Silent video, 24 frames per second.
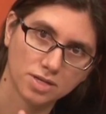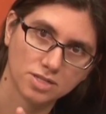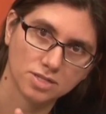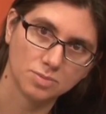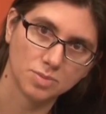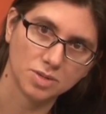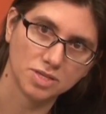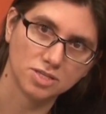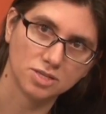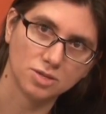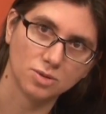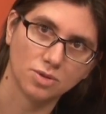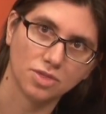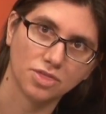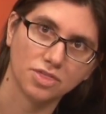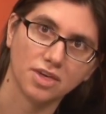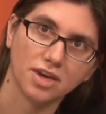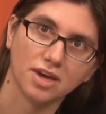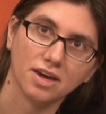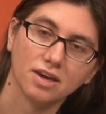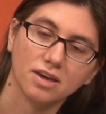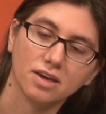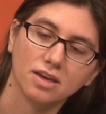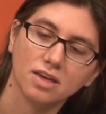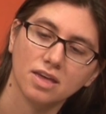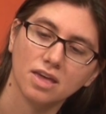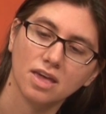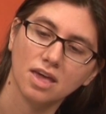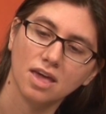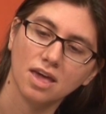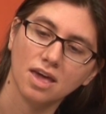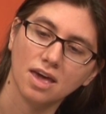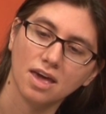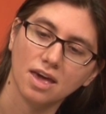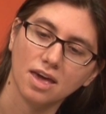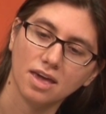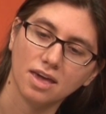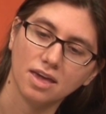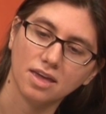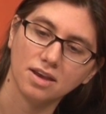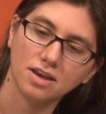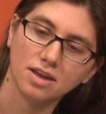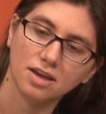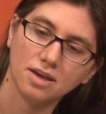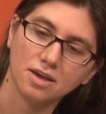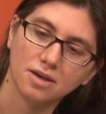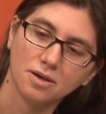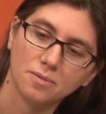it to be too thick in
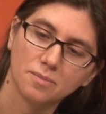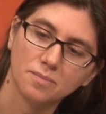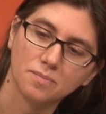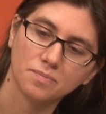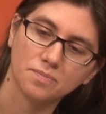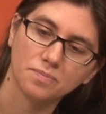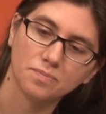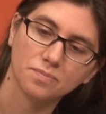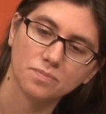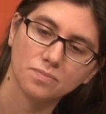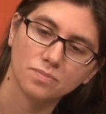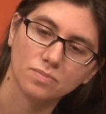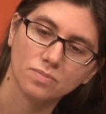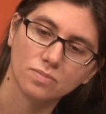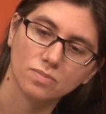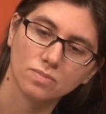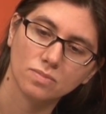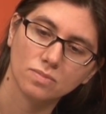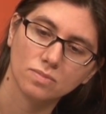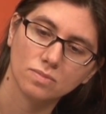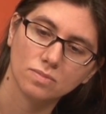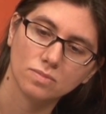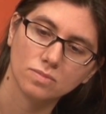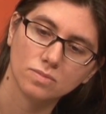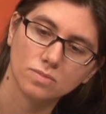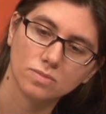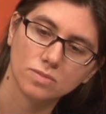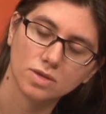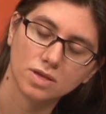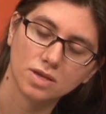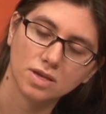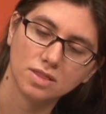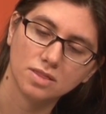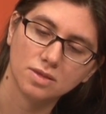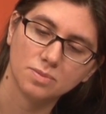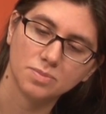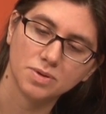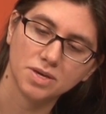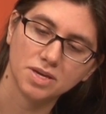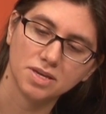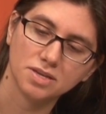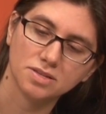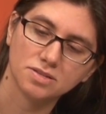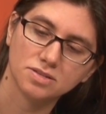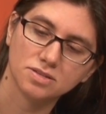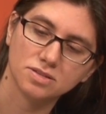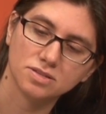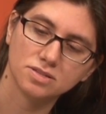the
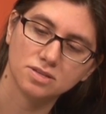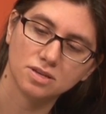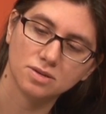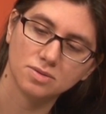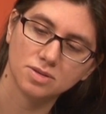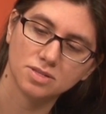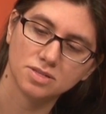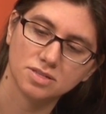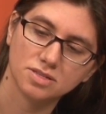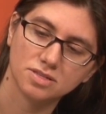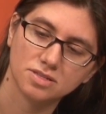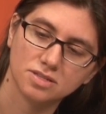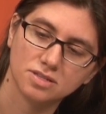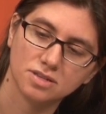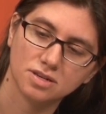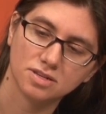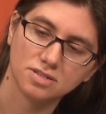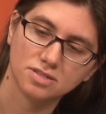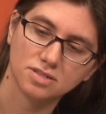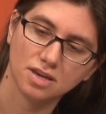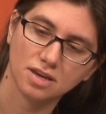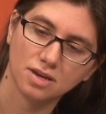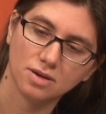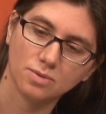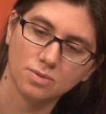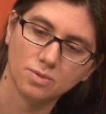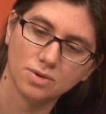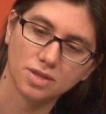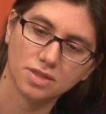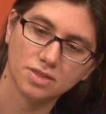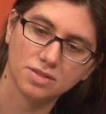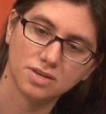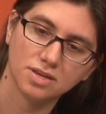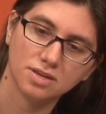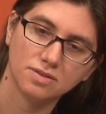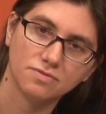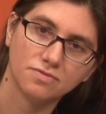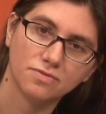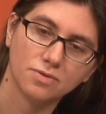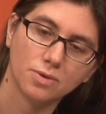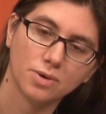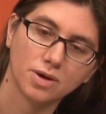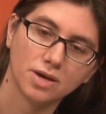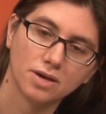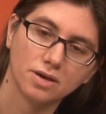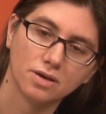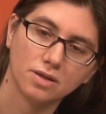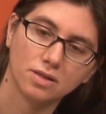piece. So starts out with tin
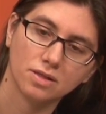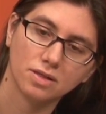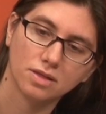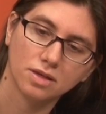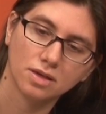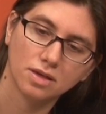foil